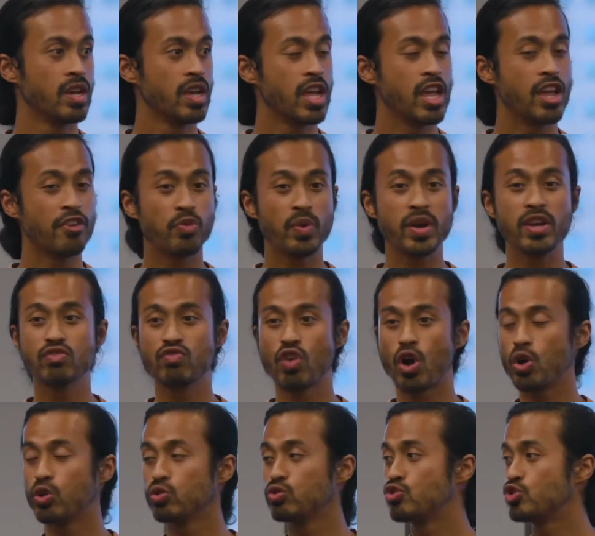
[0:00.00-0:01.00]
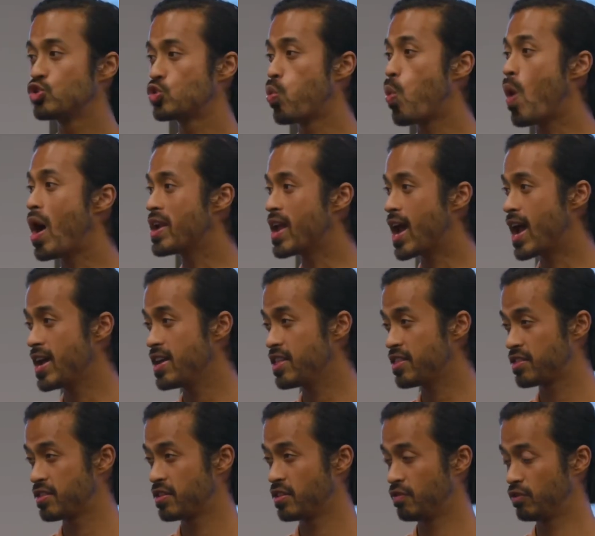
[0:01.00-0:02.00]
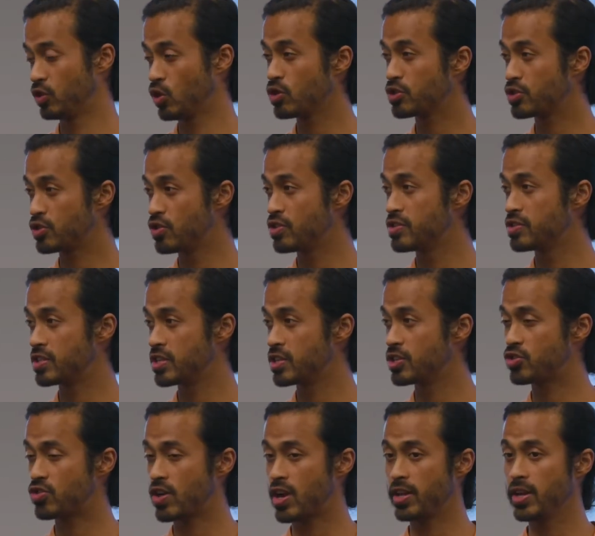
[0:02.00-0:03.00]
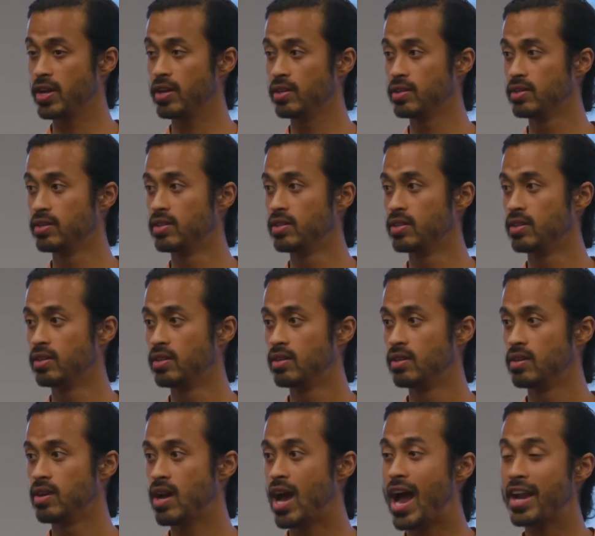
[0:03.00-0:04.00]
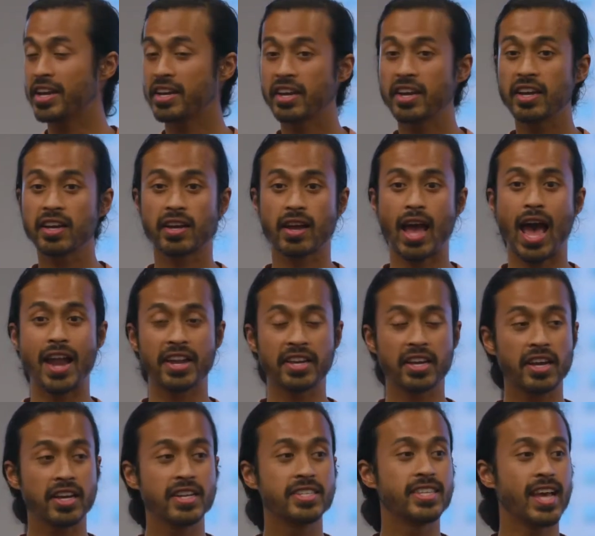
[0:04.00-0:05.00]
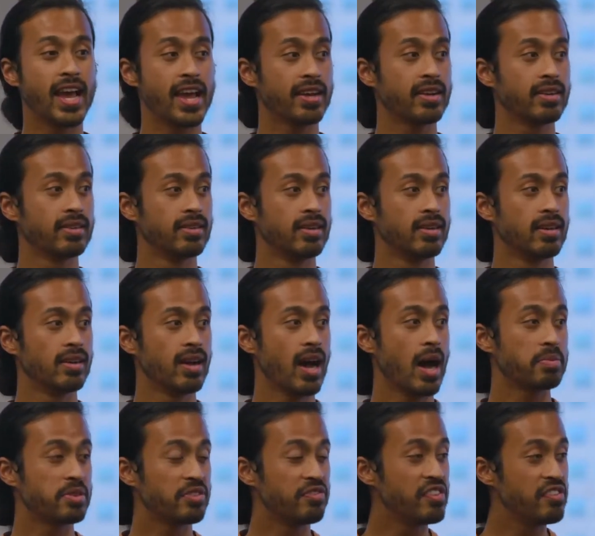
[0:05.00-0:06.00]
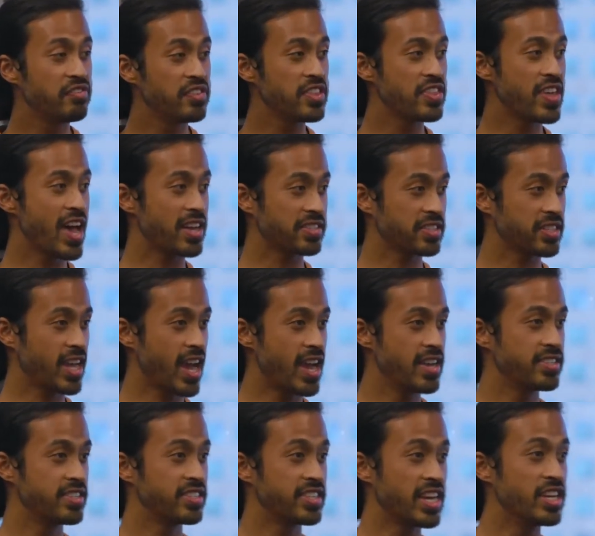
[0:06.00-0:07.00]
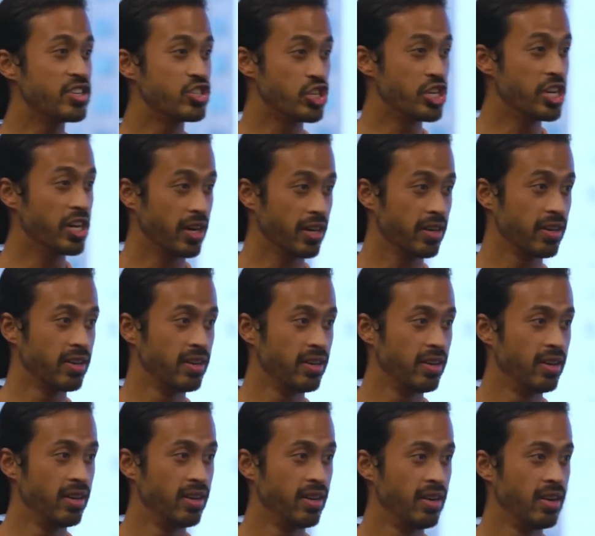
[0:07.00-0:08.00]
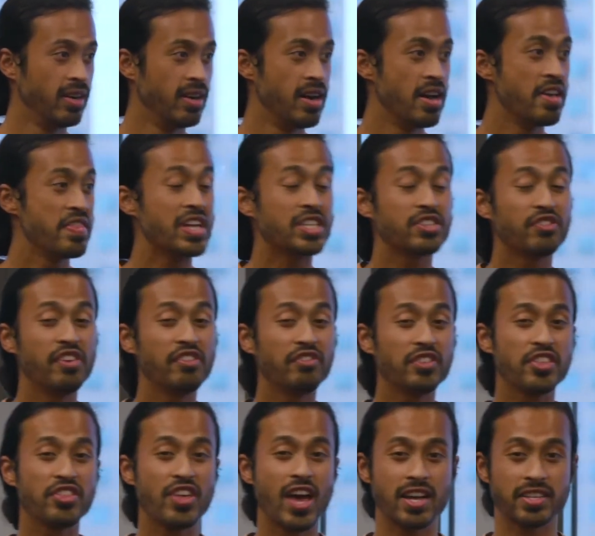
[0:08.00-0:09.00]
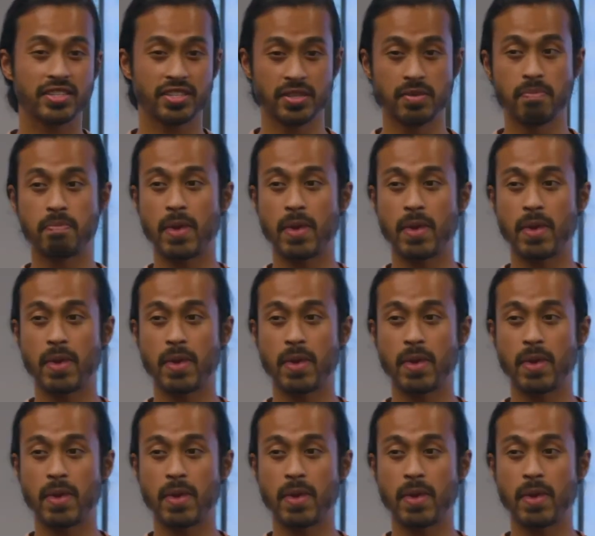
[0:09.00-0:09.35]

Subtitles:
If we enroll just 1/8 of law students in Australia, Anika can take up to 50,000 cases each year. That's 50,000